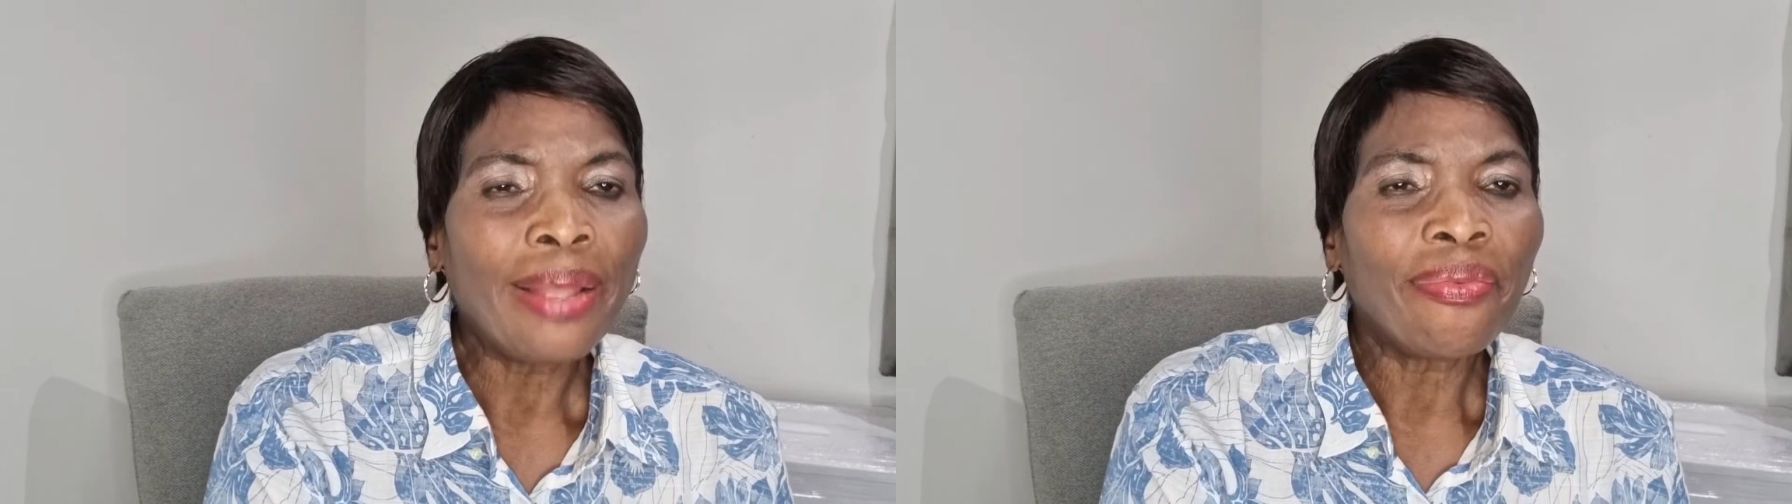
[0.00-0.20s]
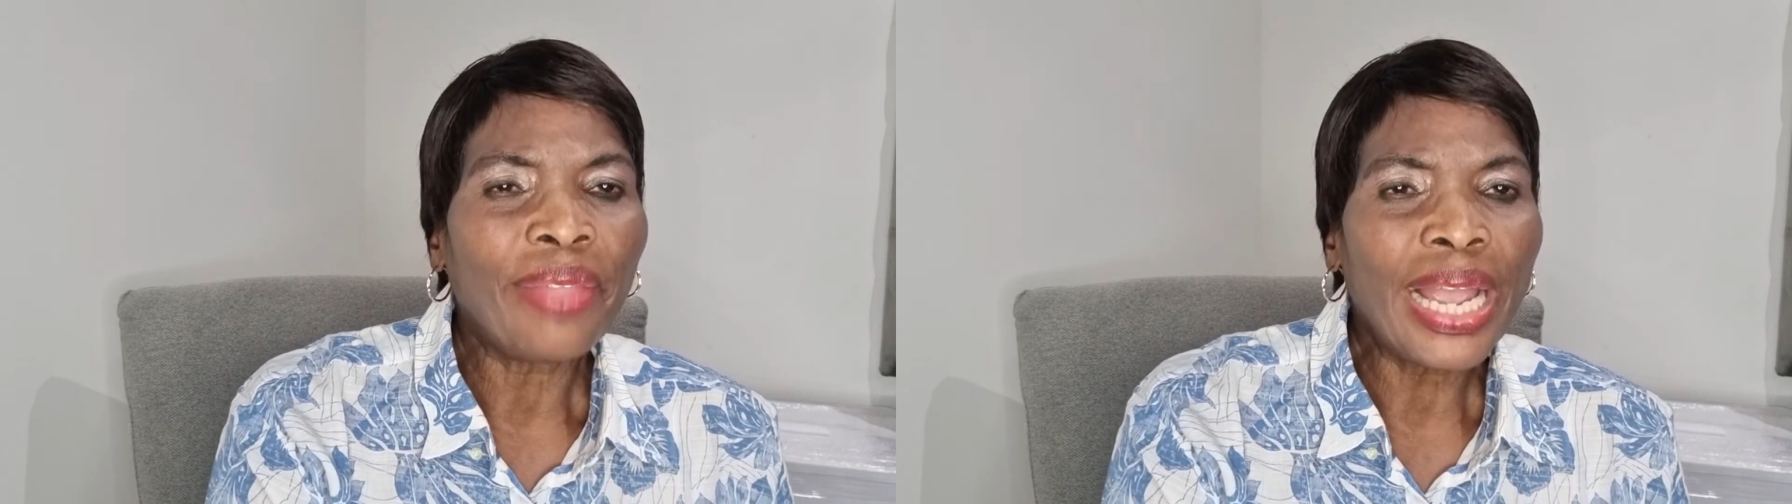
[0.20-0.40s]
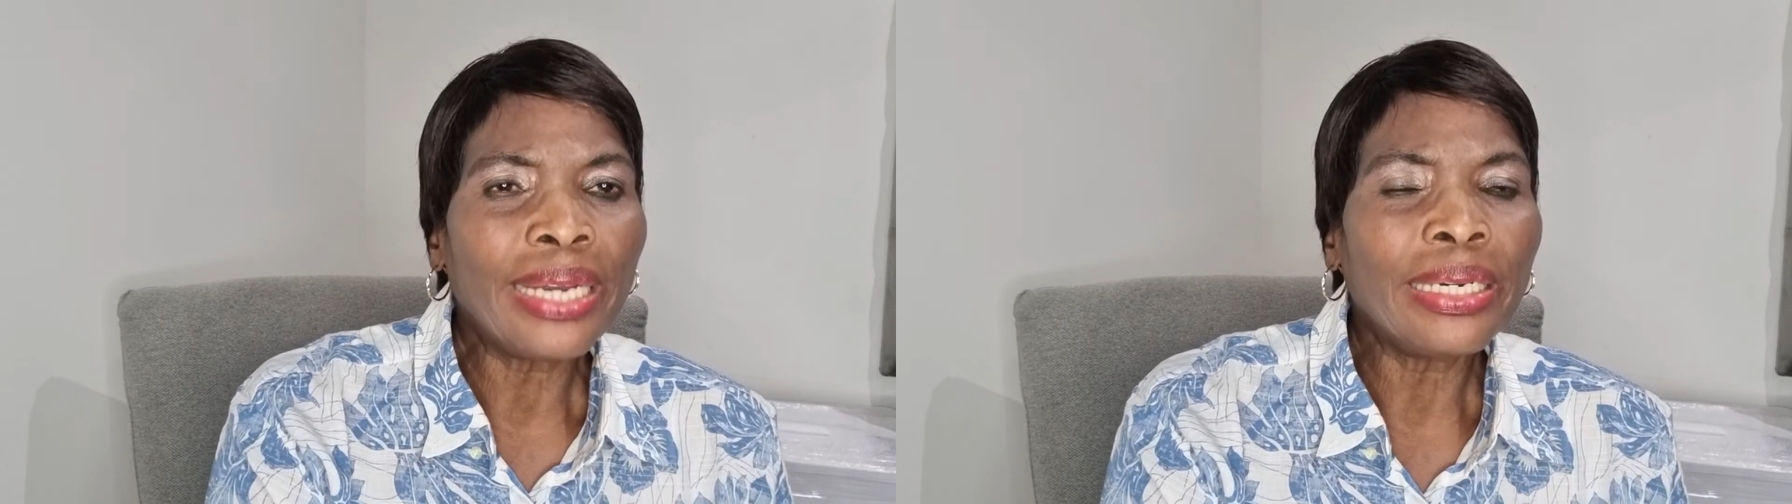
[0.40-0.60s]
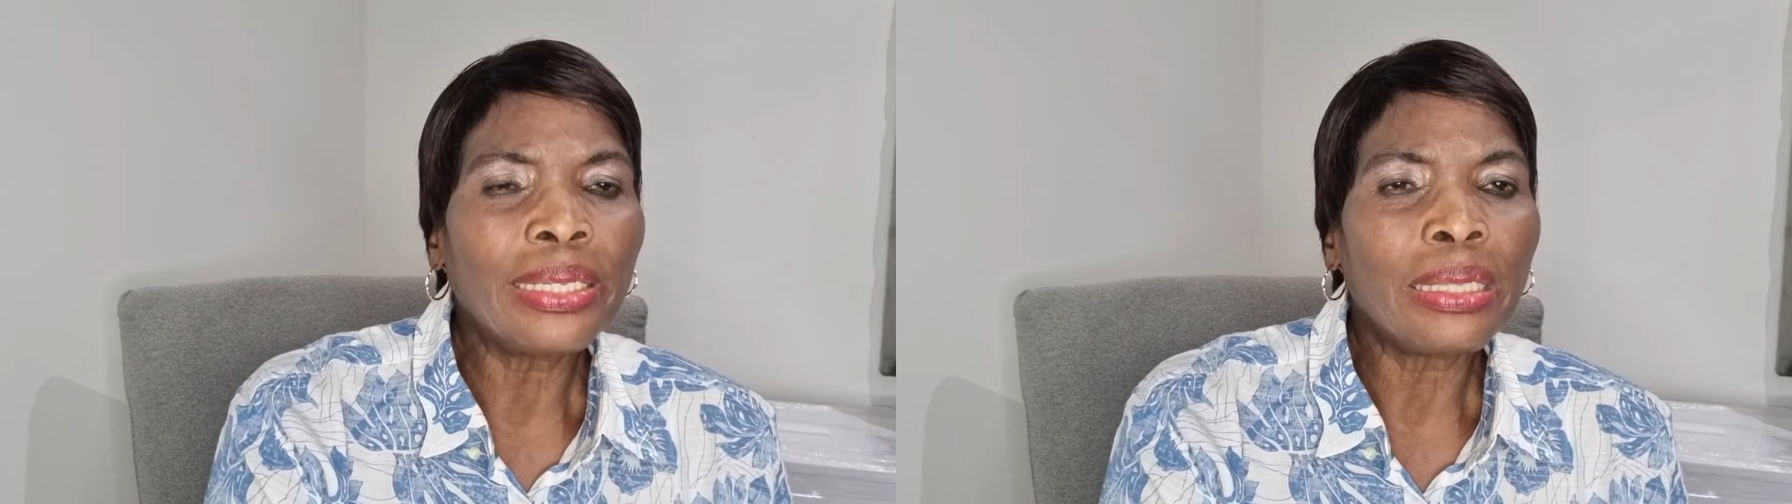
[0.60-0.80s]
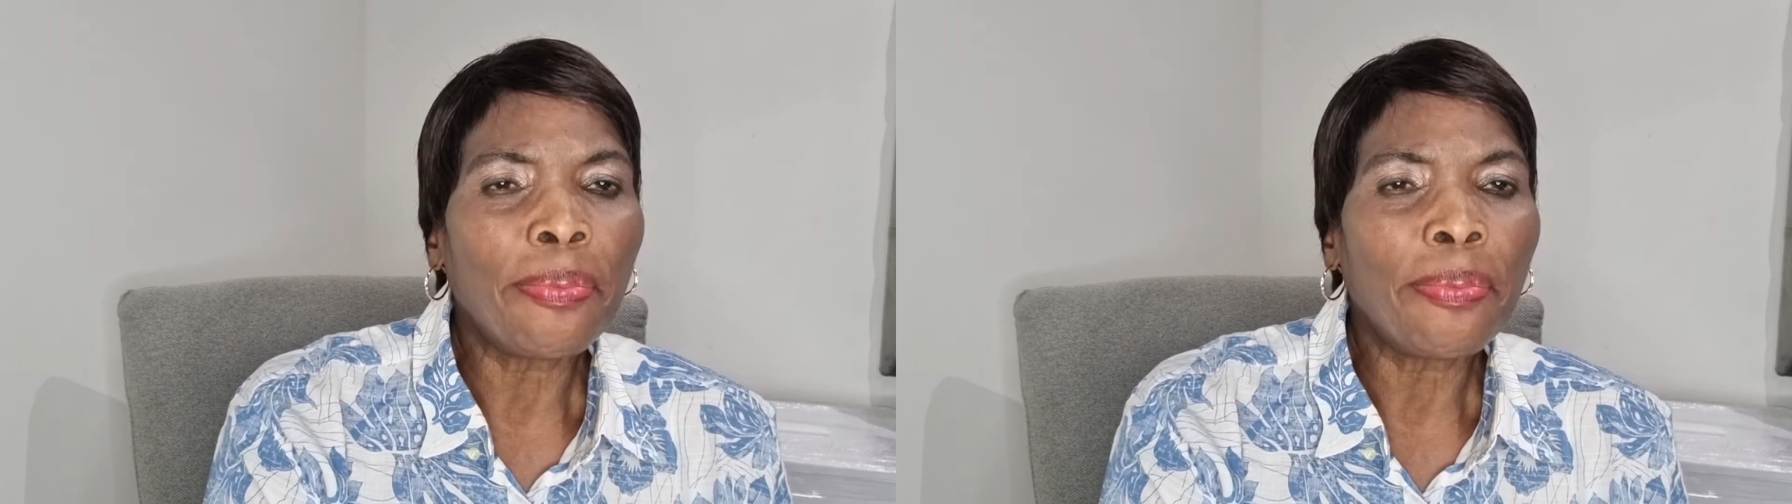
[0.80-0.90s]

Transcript: then the